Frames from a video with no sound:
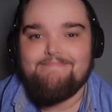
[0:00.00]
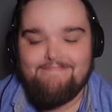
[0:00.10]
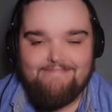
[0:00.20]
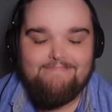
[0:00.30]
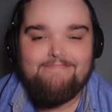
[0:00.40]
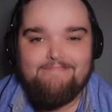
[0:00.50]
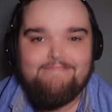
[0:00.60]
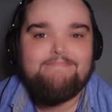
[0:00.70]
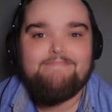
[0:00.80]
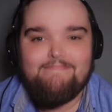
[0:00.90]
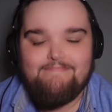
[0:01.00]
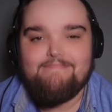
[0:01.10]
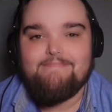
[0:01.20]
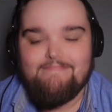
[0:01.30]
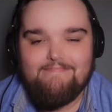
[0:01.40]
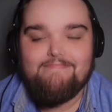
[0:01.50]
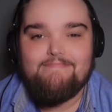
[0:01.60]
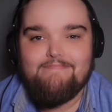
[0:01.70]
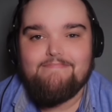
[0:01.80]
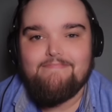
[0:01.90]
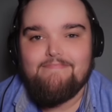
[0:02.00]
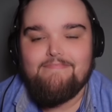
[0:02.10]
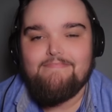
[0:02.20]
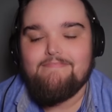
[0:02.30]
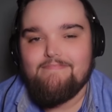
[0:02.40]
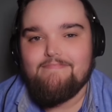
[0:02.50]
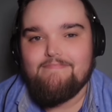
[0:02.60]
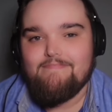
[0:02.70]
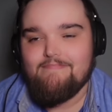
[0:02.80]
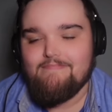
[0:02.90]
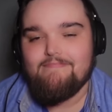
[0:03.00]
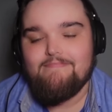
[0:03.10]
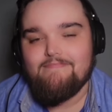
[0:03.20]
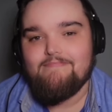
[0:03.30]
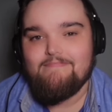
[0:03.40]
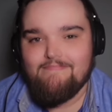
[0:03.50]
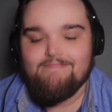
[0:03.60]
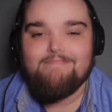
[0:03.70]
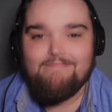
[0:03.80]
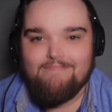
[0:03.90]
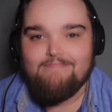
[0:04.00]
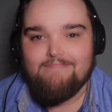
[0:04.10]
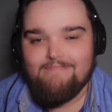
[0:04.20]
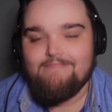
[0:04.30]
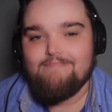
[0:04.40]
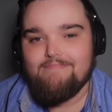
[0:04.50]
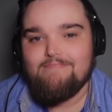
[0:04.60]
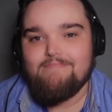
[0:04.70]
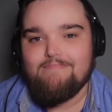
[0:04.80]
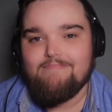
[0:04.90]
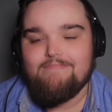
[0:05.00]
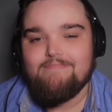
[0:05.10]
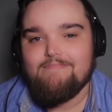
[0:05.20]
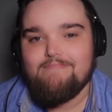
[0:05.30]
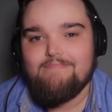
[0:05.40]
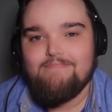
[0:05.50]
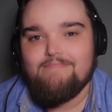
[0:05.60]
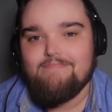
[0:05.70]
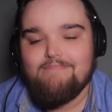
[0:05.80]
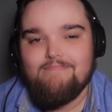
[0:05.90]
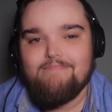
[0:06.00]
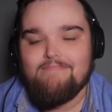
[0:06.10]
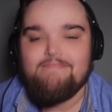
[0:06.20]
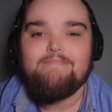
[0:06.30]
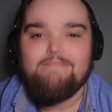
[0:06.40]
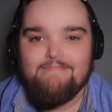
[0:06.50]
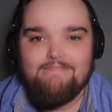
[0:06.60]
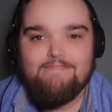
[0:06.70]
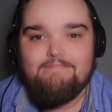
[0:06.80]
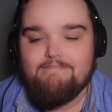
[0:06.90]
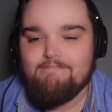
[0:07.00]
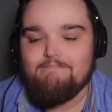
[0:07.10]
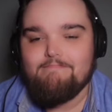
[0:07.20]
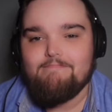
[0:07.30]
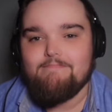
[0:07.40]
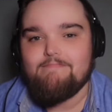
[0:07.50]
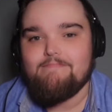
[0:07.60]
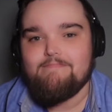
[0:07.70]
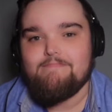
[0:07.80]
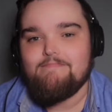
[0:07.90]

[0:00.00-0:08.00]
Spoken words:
[no speech]